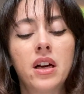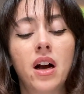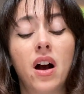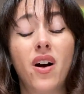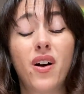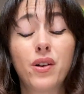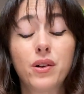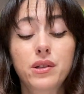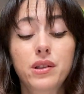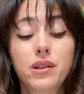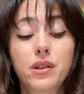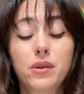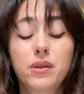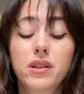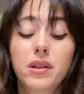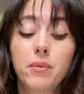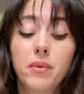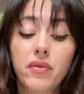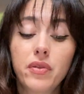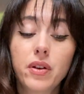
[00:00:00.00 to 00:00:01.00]
Also,
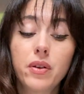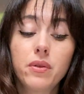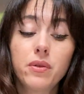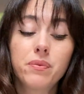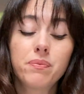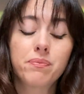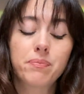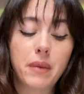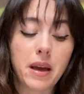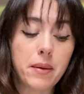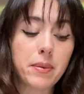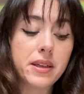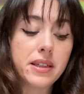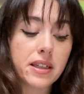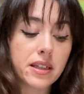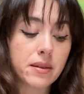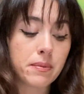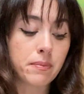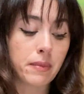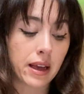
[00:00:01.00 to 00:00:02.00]
some of you maybe
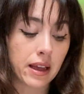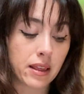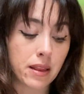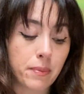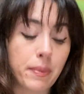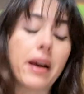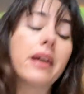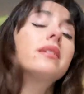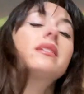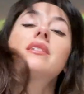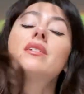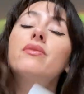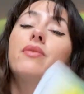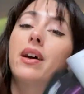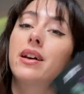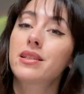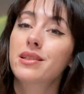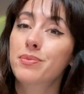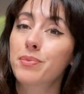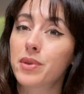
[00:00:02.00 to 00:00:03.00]
didn't make the best
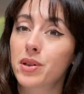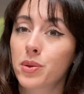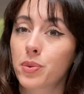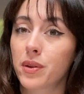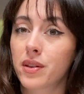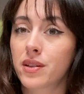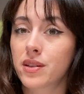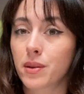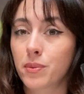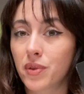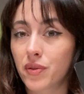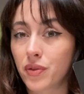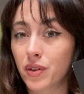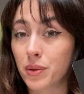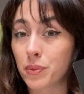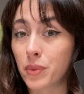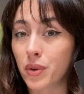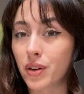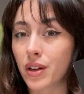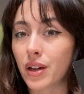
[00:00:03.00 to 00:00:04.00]
investment with some of your
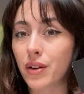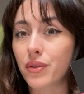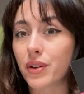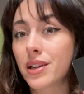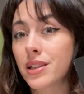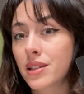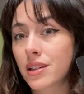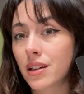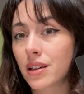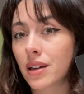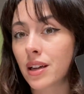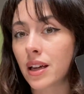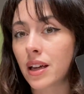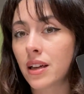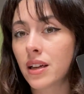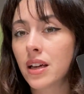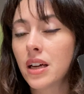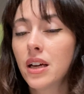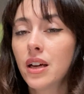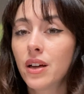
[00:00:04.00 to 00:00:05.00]
money
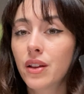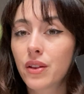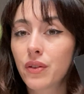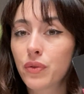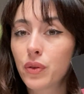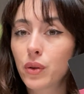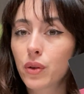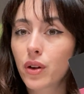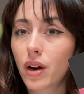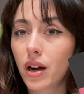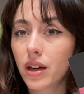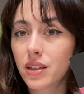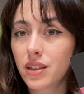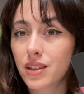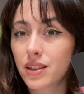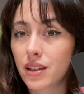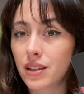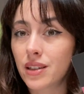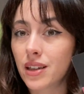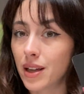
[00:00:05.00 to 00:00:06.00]
recently. The Fool card
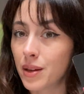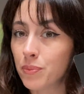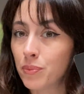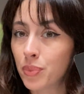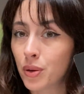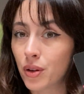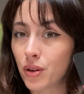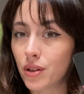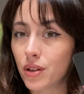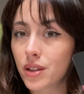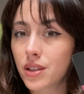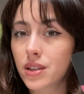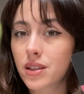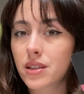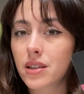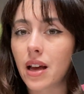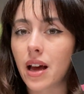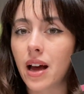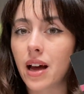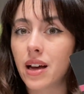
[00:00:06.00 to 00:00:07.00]
is an
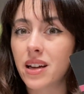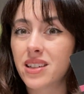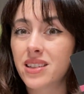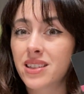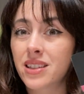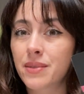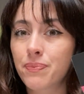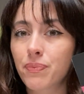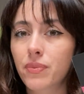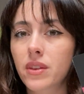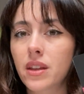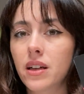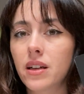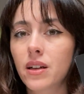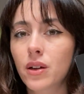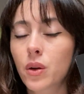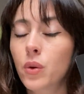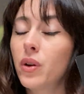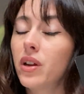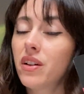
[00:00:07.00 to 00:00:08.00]
impulse, and
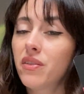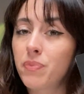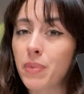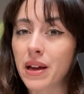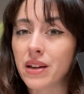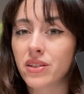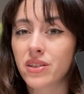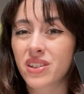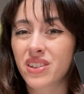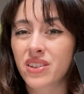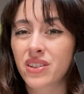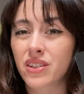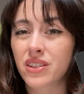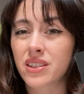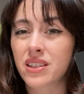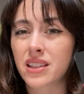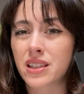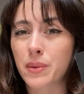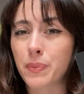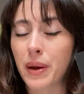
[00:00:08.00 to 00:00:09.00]
the Queen of
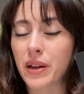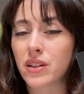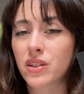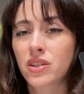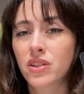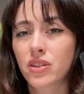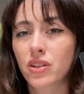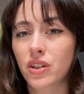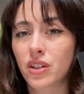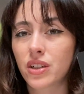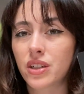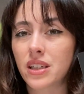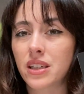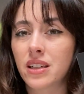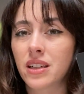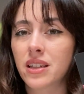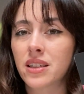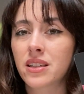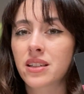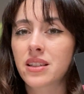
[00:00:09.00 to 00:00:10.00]
Pentacles is about
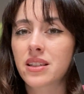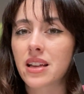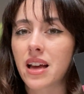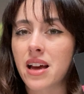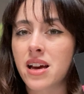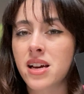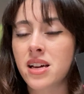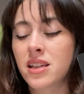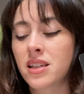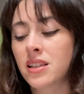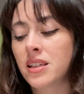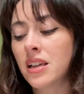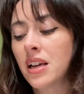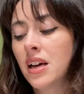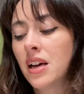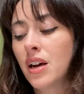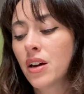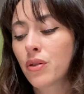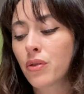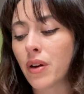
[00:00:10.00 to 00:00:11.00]
sturdiness and
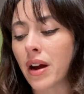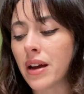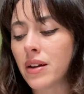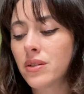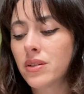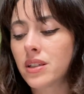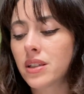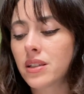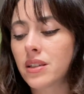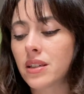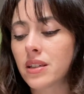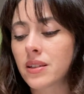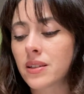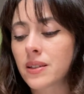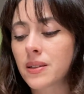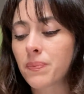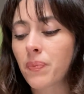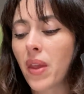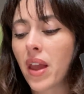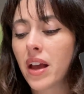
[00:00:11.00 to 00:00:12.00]
groundedness.
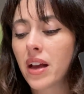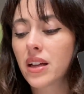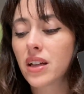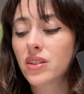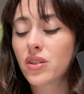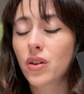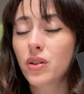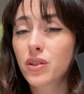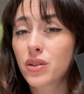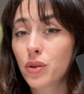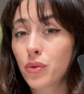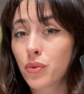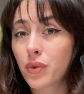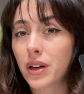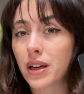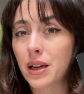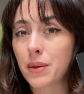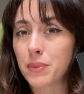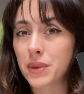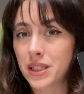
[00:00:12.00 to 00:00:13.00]
It's also
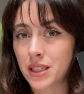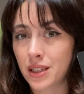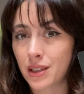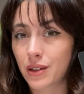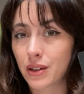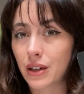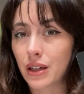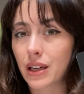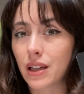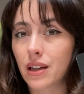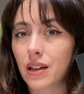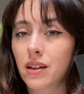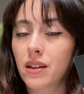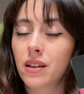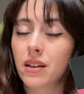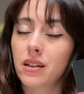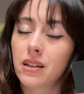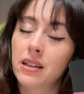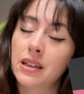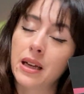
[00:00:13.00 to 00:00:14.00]
really
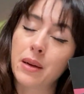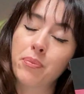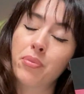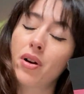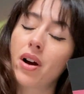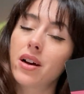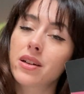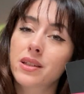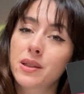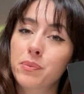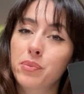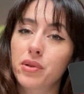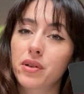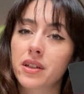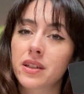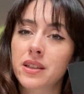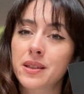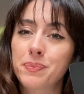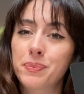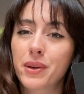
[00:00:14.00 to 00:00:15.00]
materially
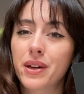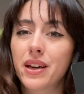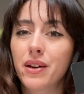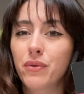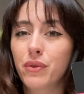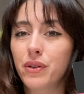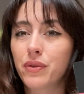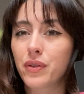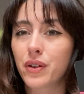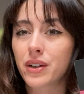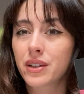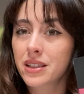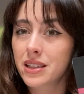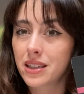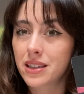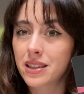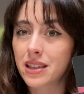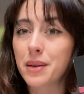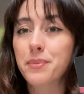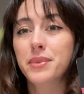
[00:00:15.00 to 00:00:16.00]
prosperous, but in reverse,
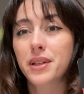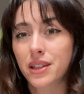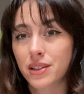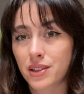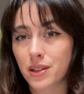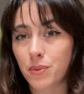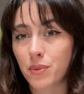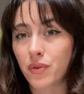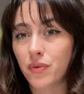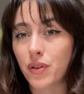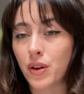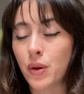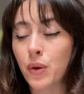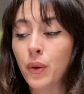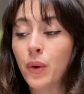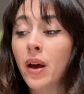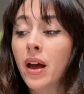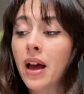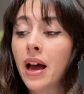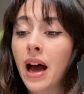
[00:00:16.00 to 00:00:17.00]
it seems like some of you
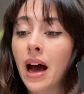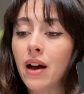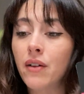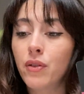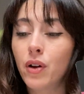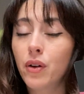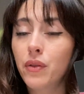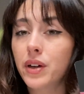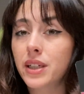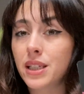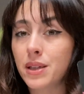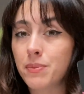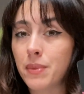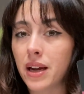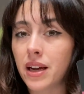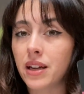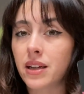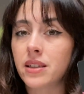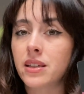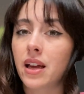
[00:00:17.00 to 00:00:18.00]
have already
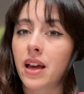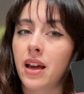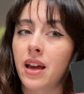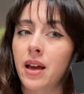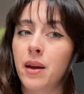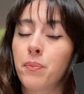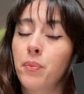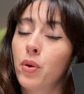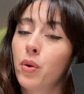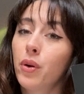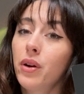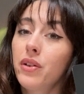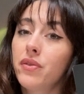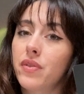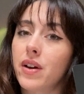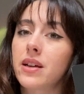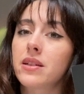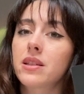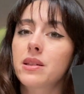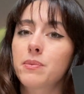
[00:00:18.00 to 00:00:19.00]
made a poor
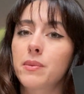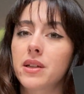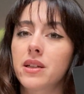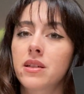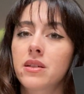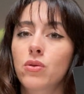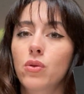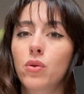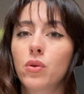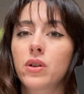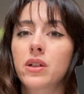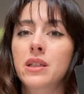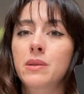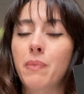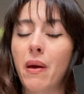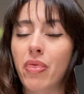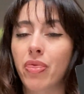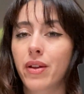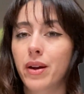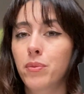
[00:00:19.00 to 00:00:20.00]
investment or
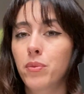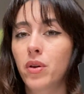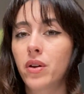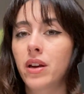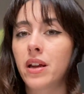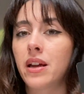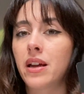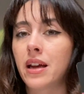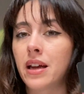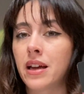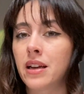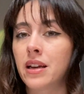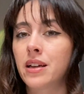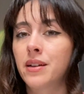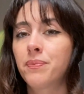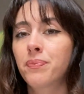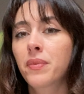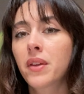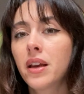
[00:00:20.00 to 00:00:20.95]
spent their money in a